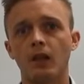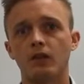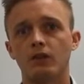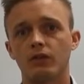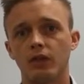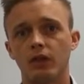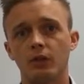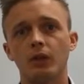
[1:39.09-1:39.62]

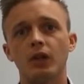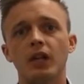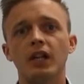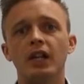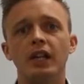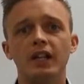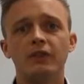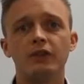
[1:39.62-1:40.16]
So
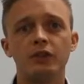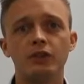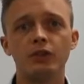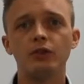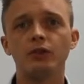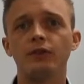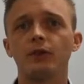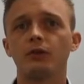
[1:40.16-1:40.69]
if you
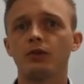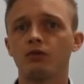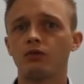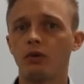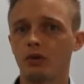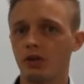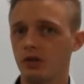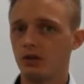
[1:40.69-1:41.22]
do feel this
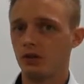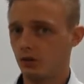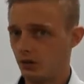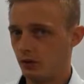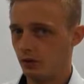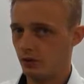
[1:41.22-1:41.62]
role is suited